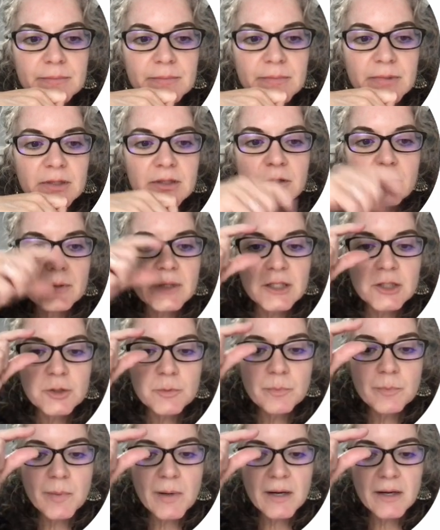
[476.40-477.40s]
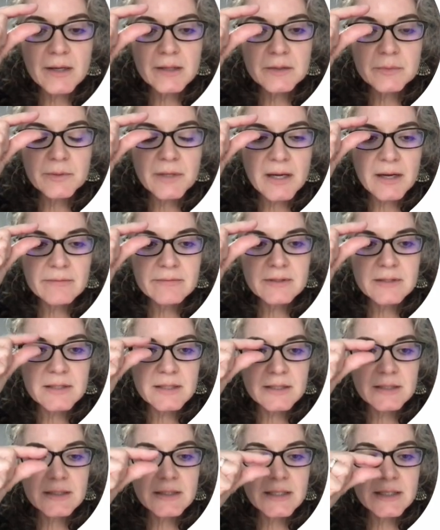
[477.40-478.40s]
so each bus would have
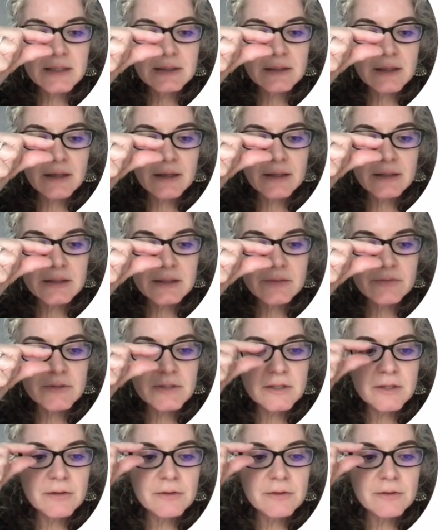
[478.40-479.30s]
16 lines. If it's a